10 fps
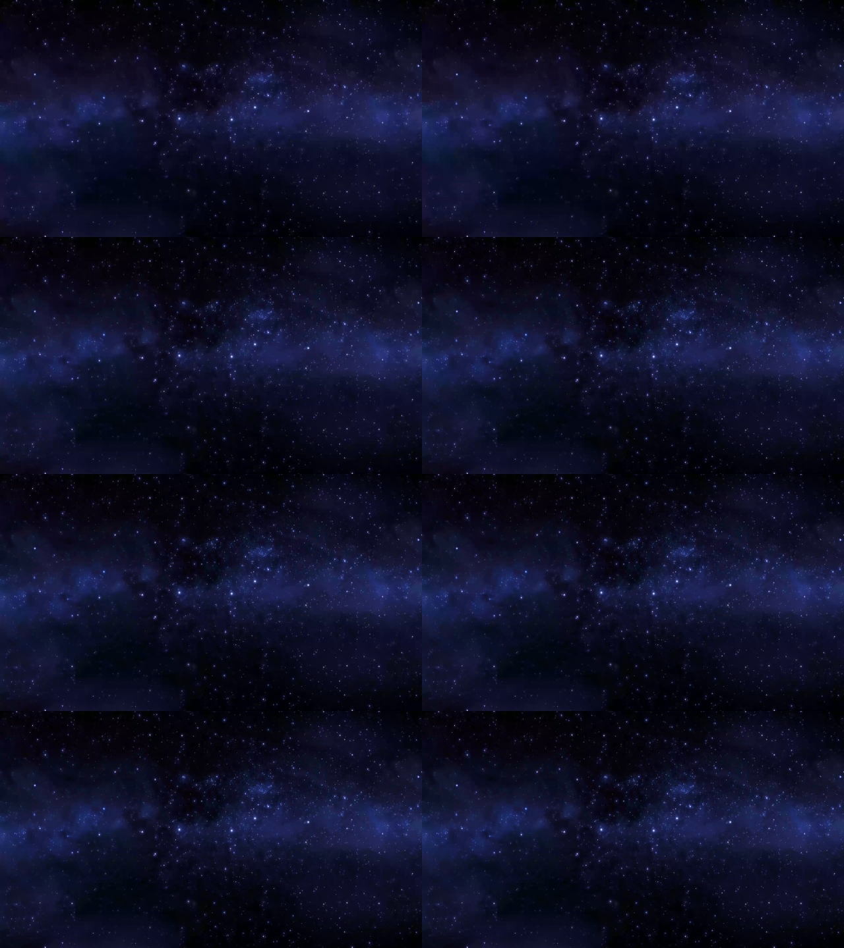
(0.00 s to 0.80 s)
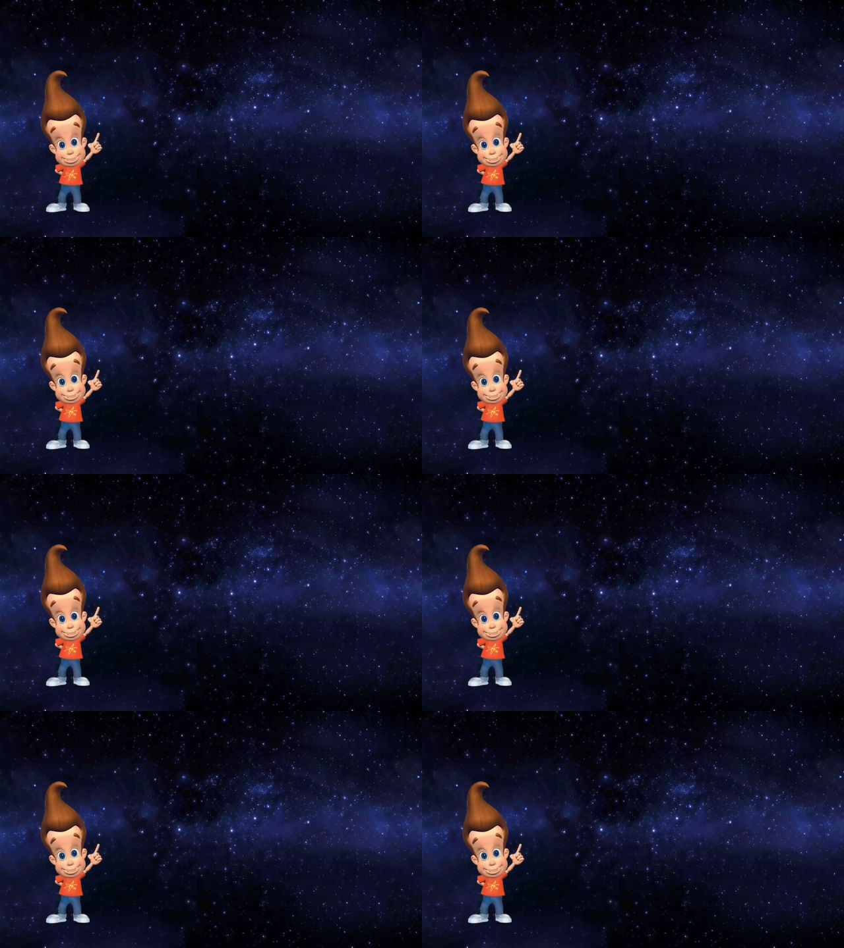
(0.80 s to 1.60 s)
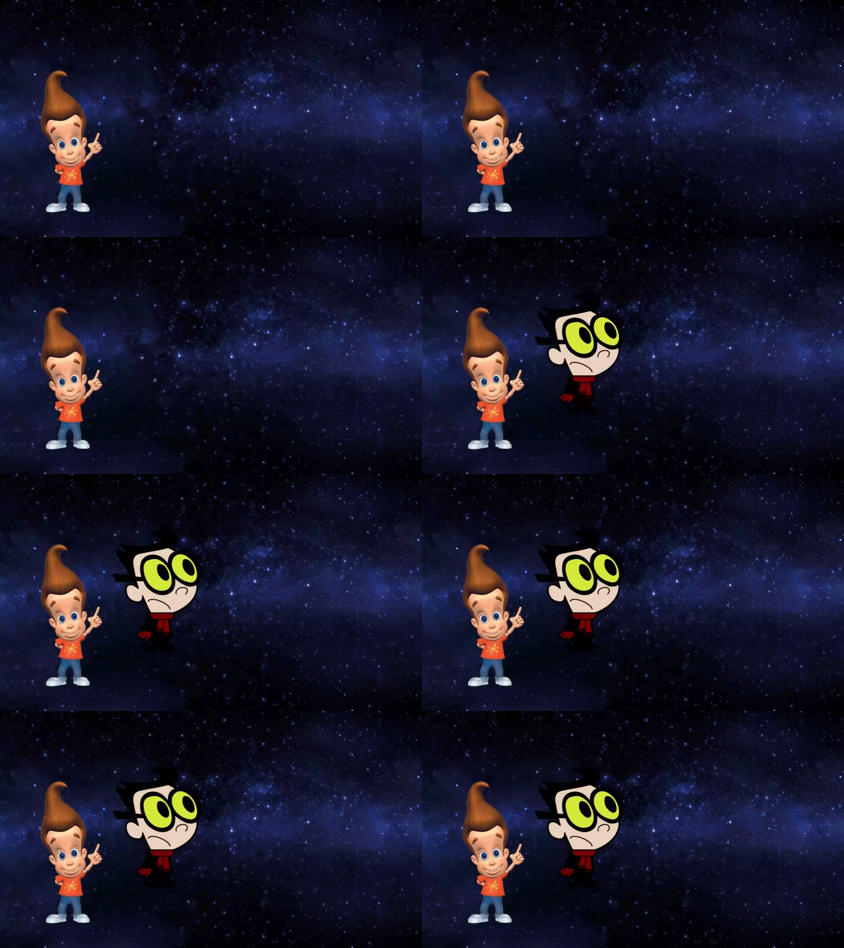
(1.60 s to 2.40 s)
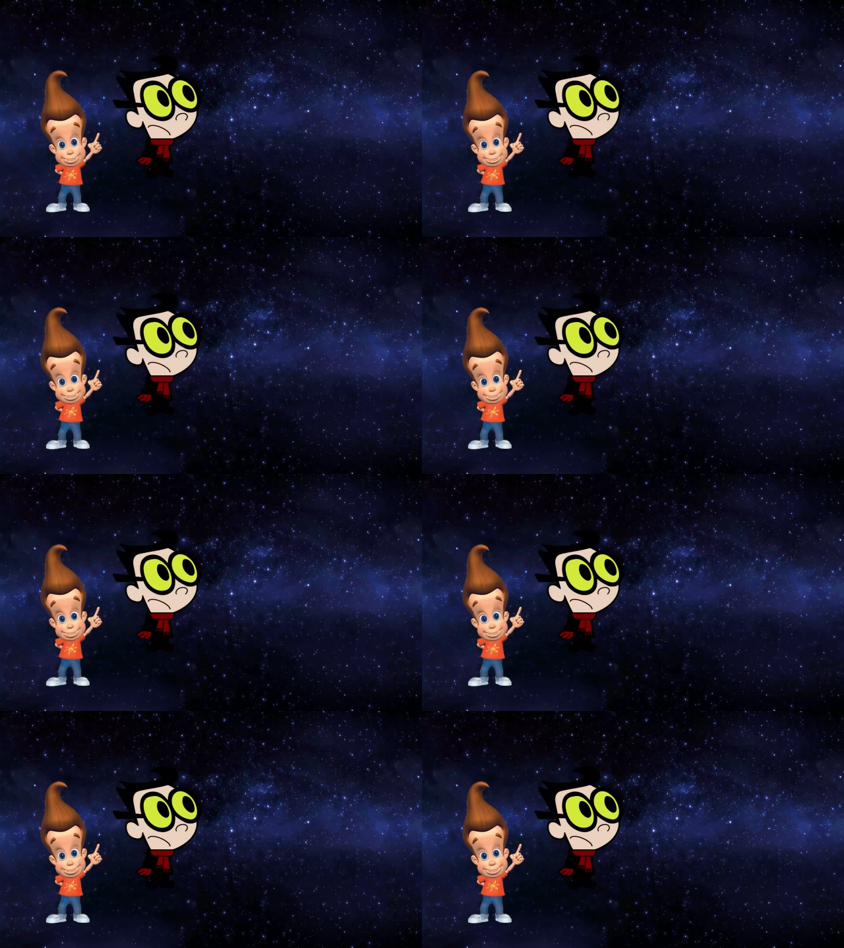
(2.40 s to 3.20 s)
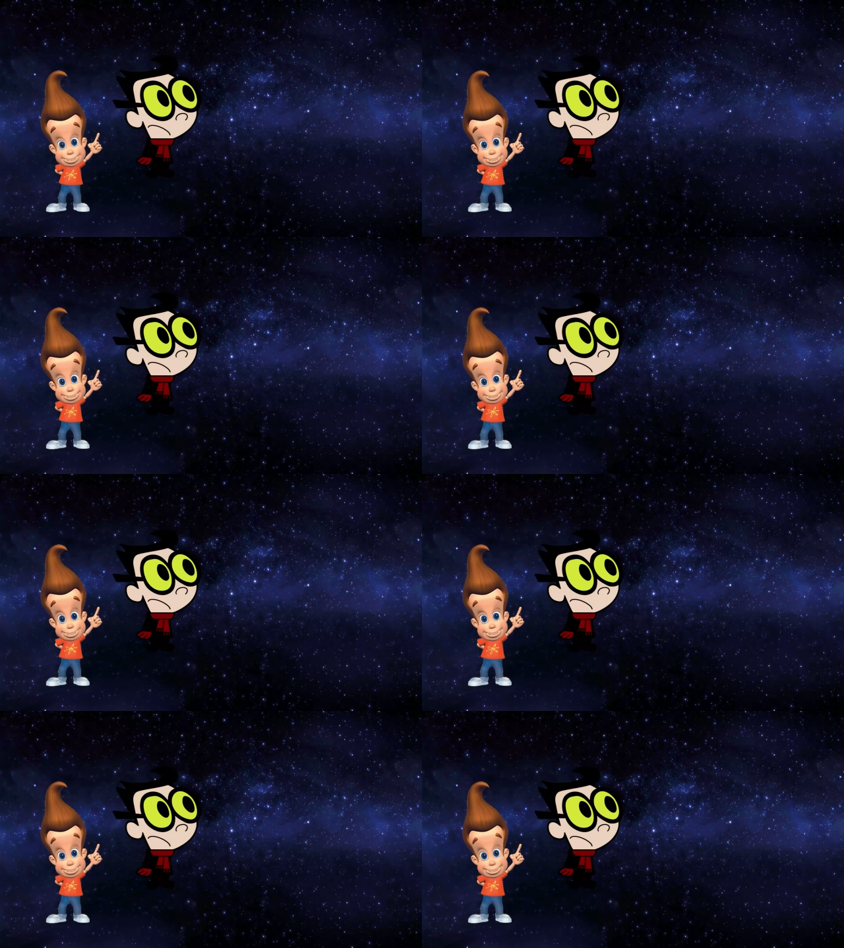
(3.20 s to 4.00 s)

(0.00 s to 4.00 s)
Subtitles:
[unreadable: no face in view]